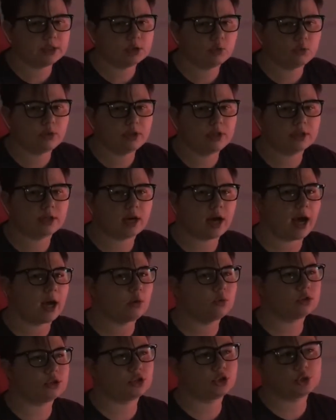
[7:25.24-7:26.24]
week, I
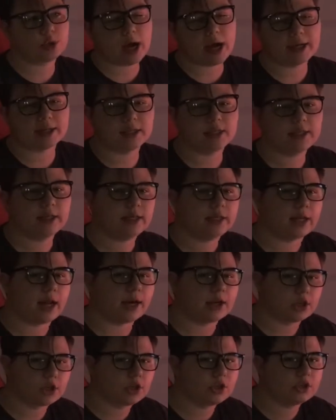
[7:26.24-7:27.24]
was tracking it, and I
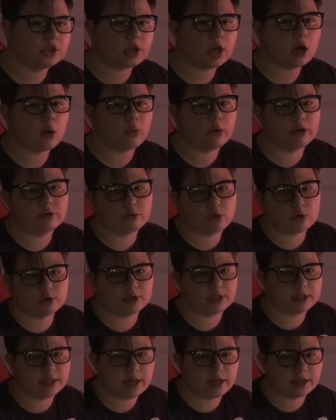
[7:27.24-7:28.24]
could not wait for it to
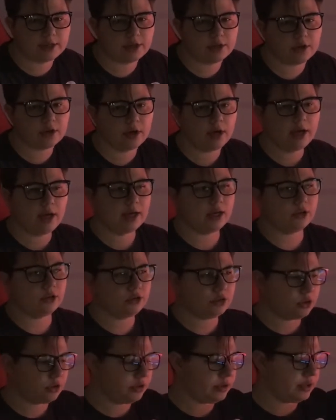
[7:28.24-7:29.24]
get here. It
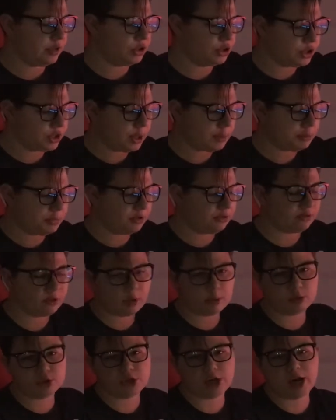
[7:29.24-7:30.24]
literally shipped
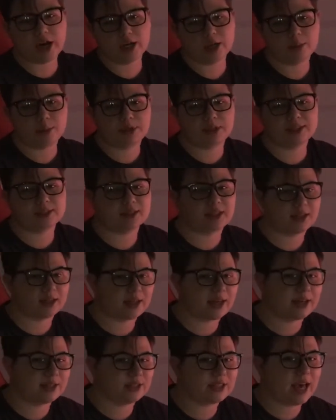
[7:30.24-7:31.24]
from China because I
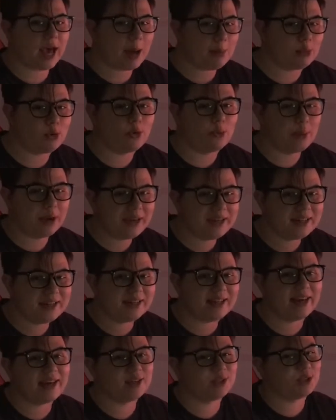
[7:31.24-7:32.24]
guess Apple made
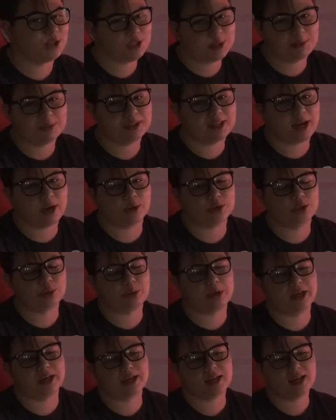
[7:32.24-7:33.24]
it and shipped it out to
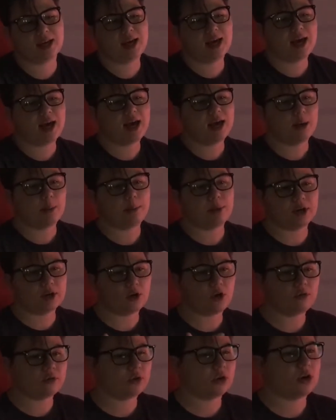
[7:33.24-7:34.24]
me. But
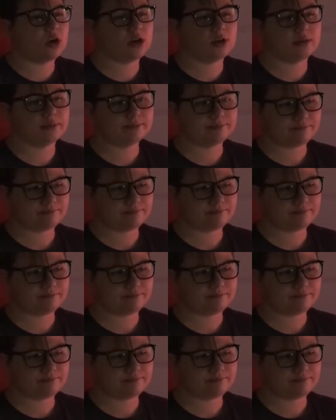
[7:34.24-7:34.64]
overall,